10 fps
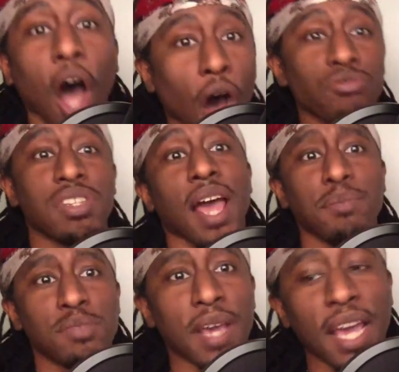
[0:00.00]

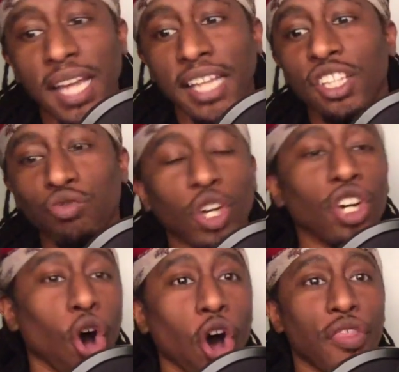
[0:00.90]
hoteps, man, like the
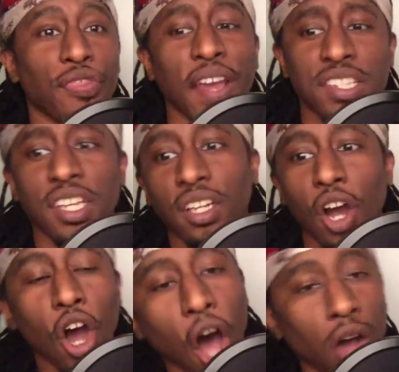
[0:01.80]
real authentic
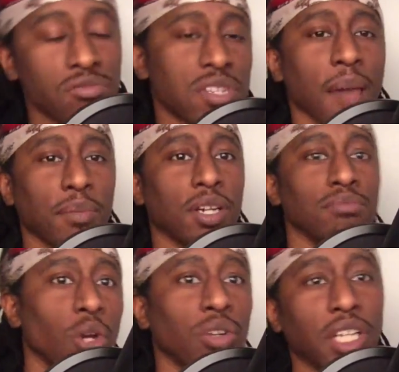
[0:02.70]
hotep
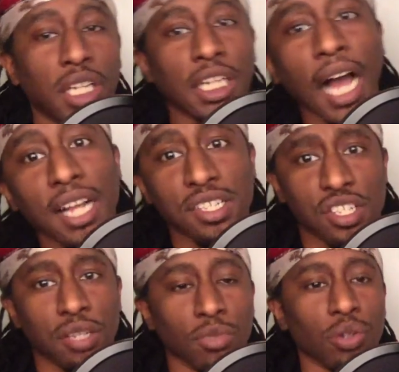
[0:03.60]
community, the conscious
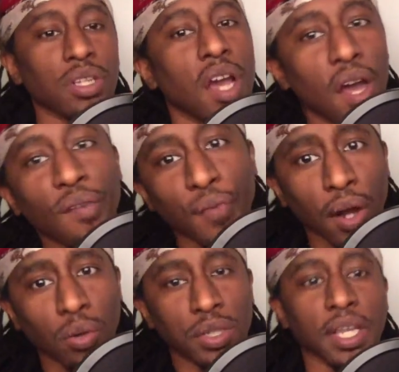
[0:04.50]
community.
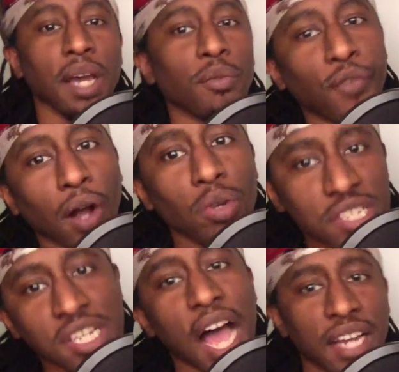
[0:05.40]
Fuck with them. Fuck with
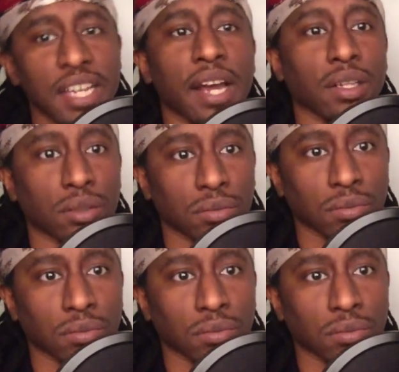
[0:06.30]
Sarnetta.